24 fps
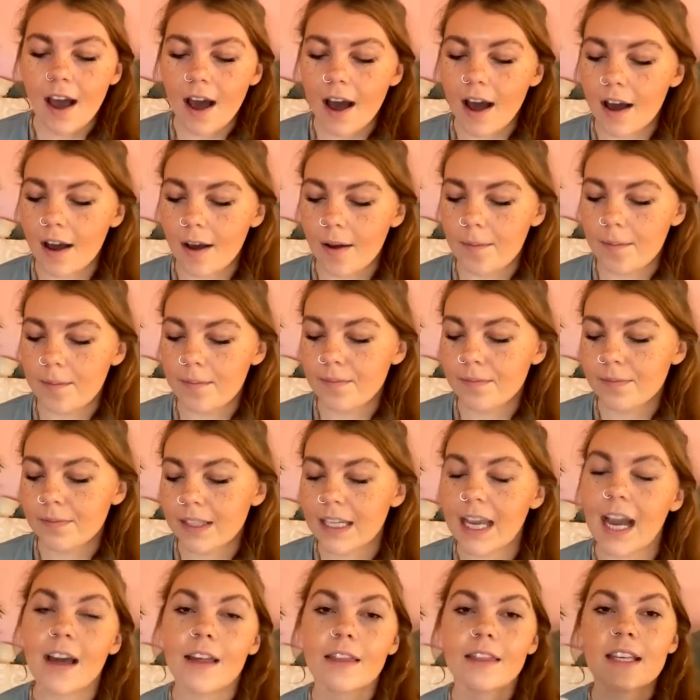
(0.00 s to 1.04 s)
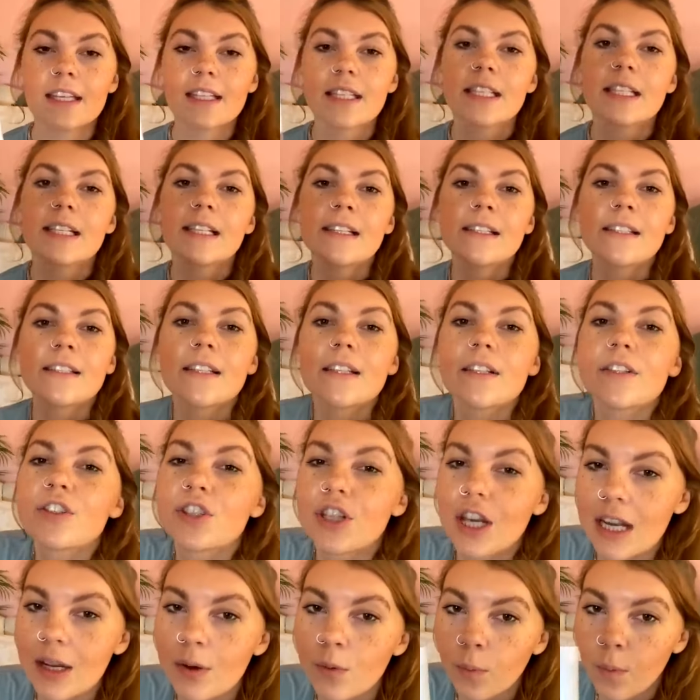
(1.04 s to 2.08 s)
Um, yeah, this is
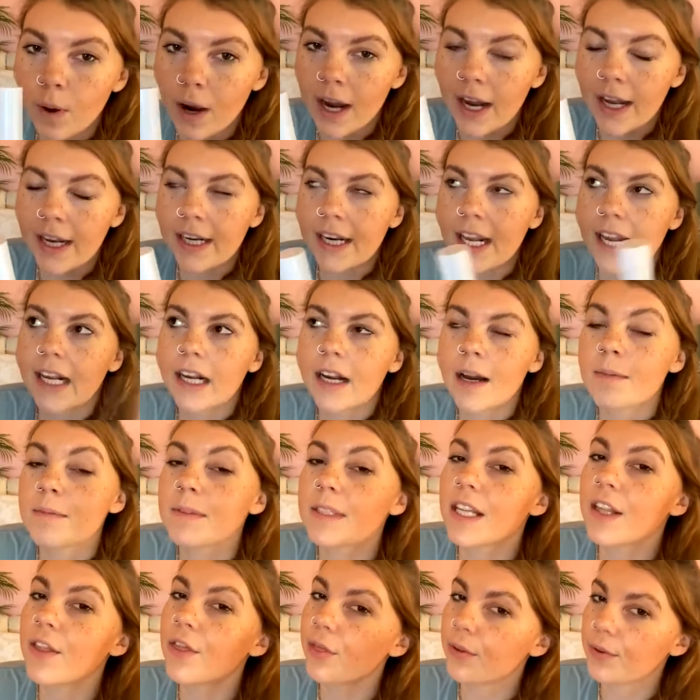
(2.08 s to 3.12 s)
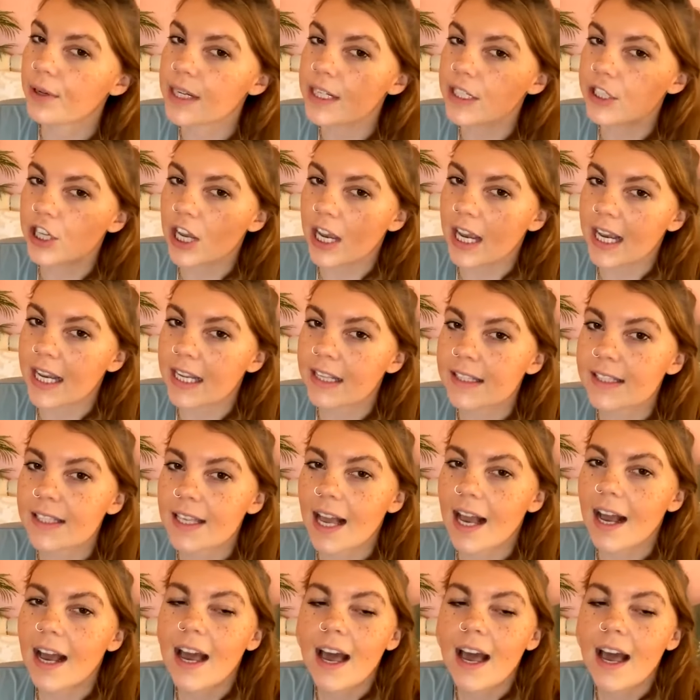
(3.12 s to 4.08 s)
shade one. It comes in three shades.